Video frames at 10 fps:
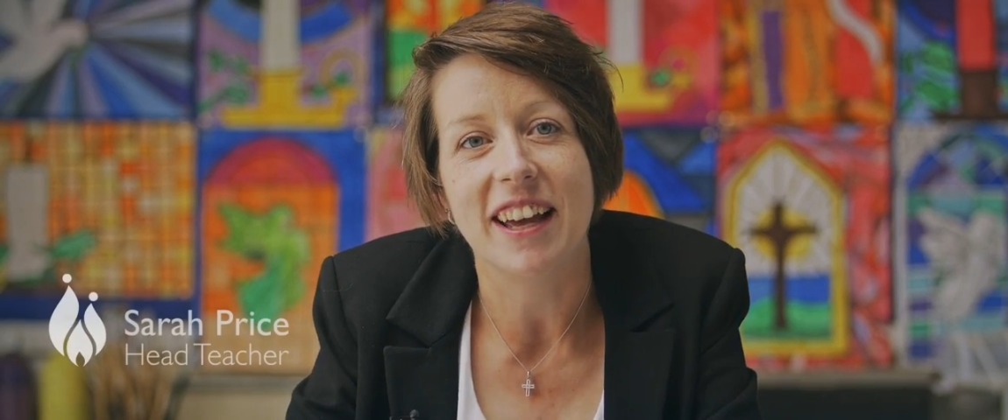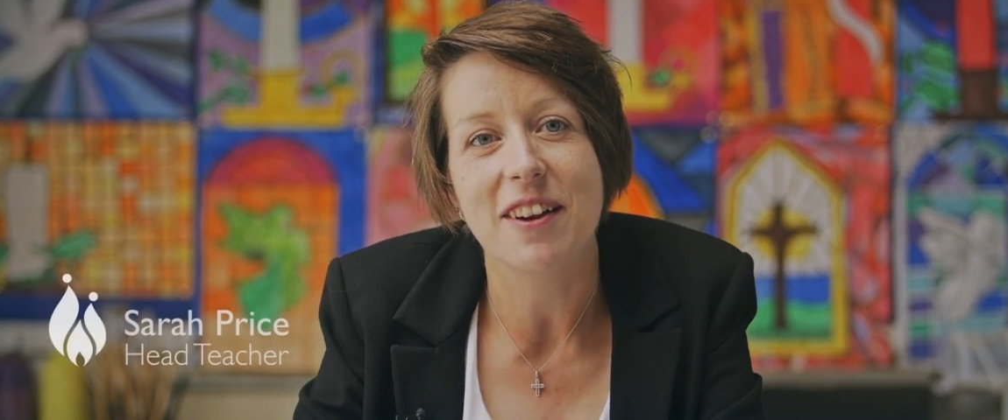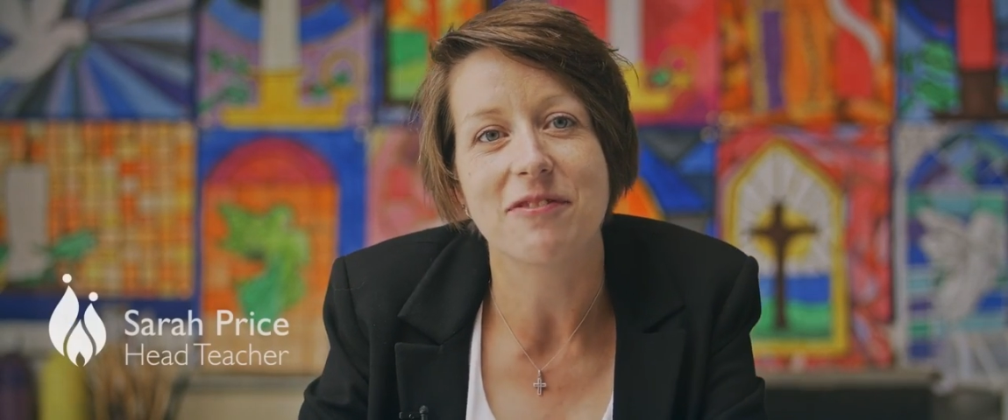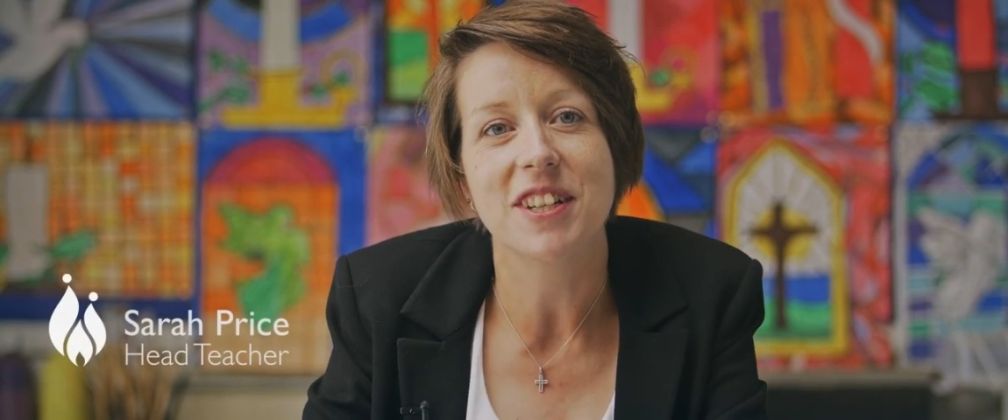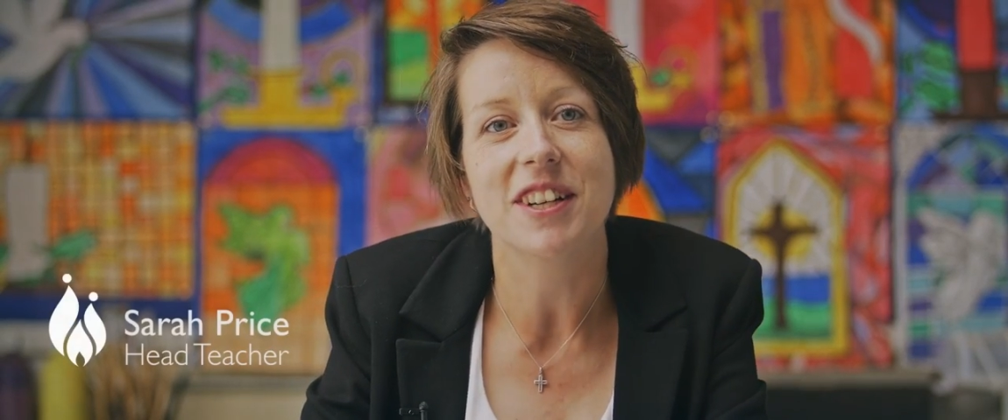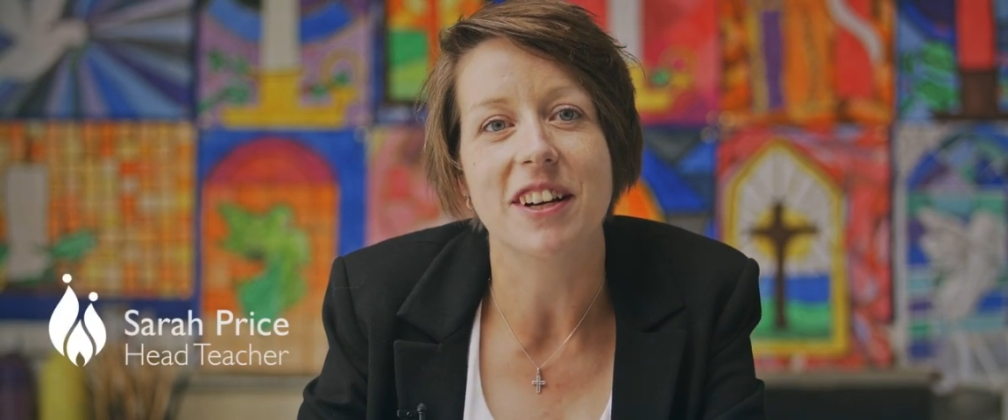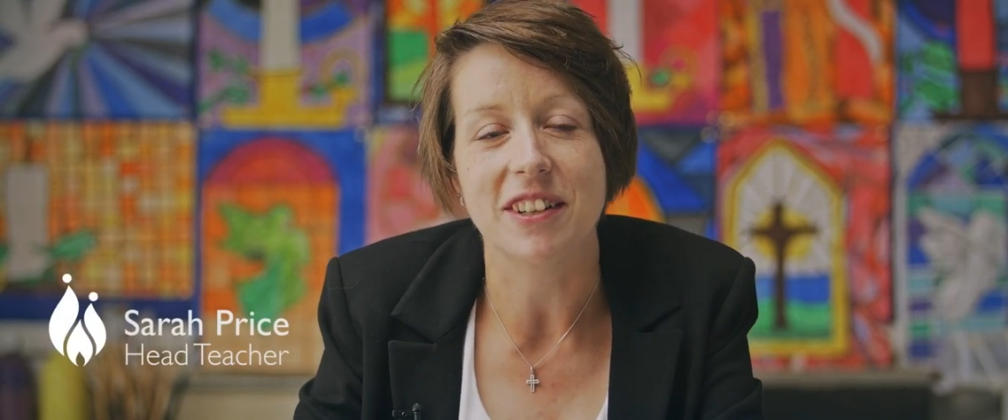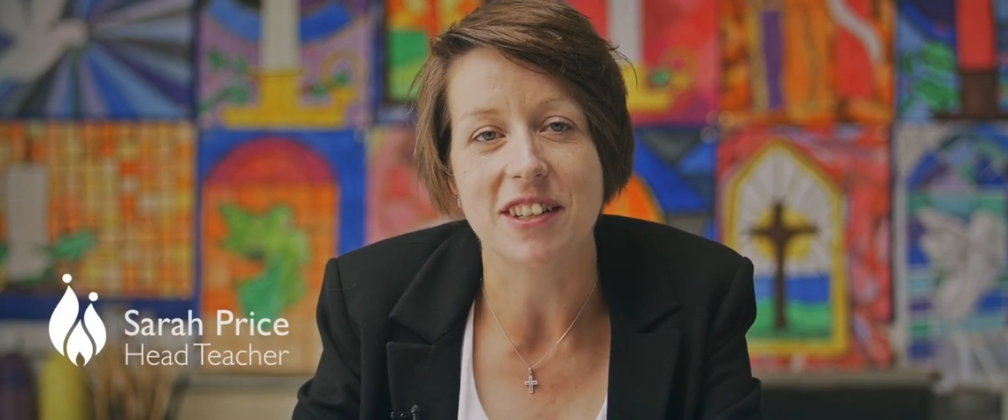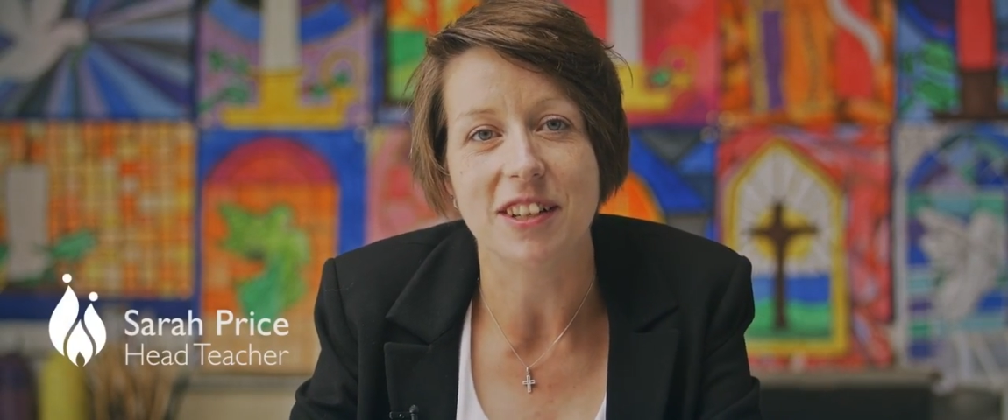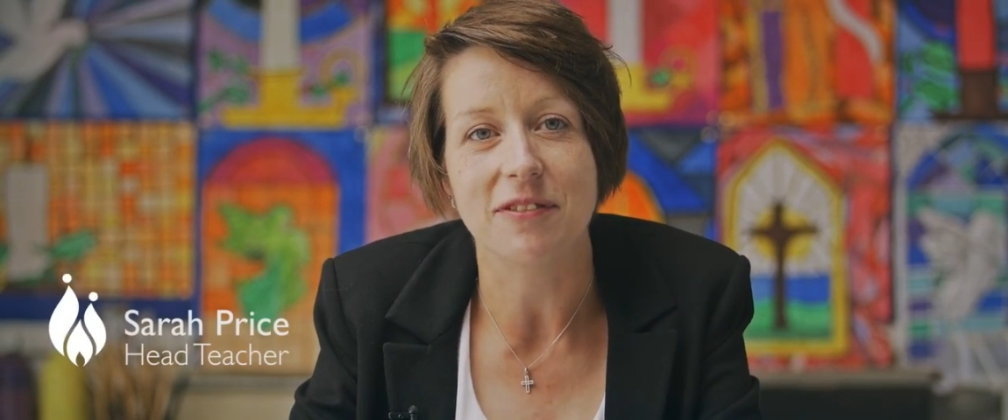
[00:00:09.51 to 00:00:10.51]
that every child
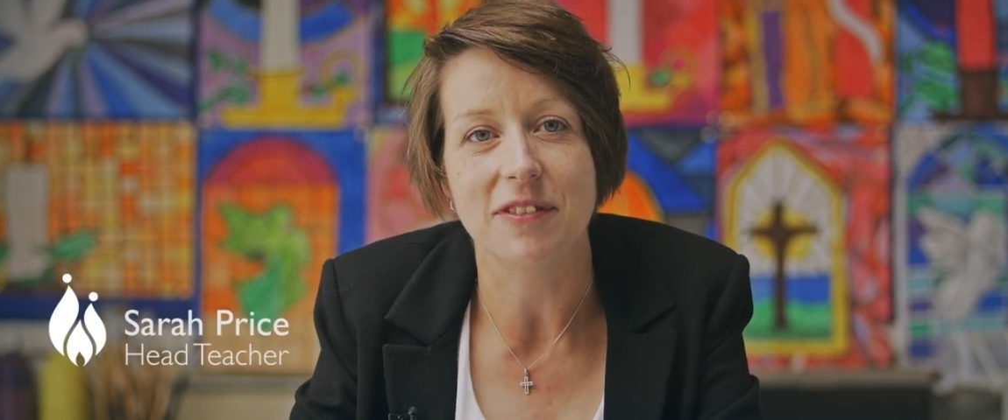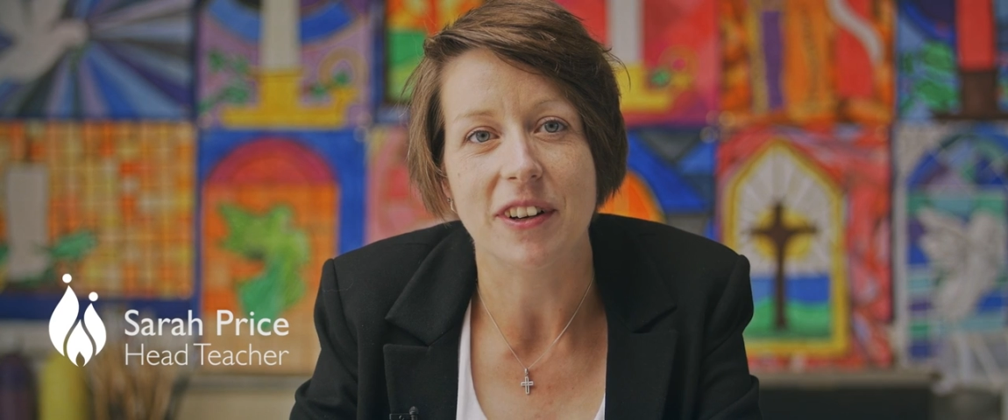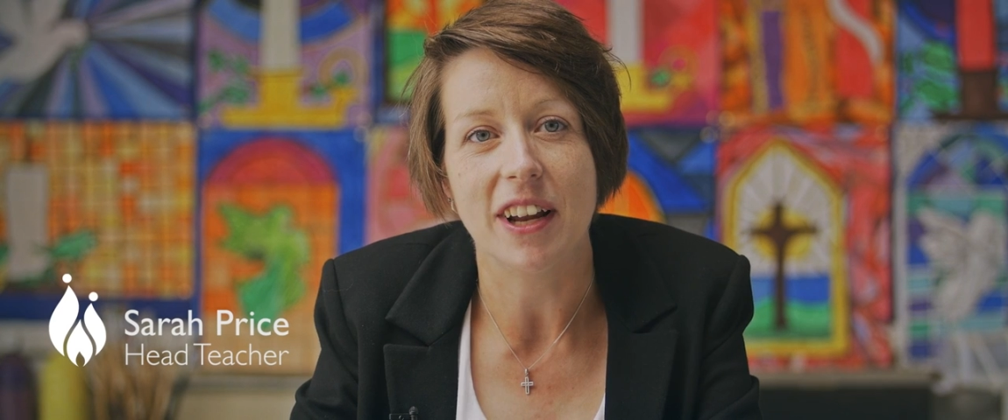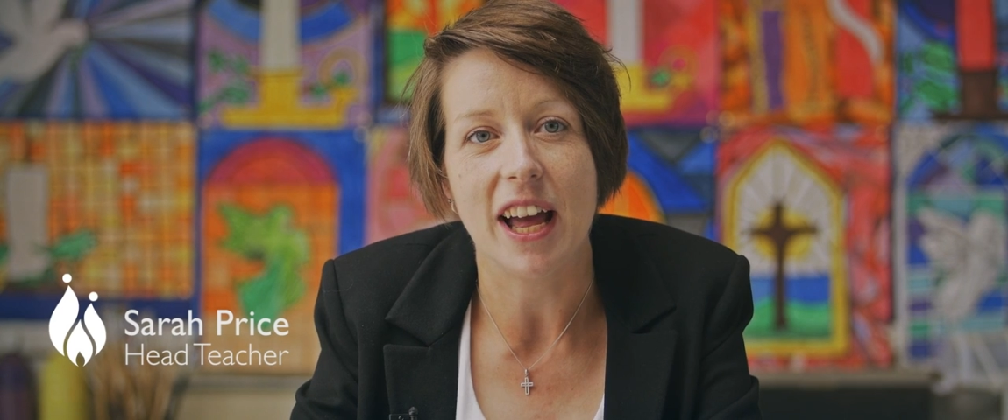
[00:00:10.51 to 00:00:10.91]
is different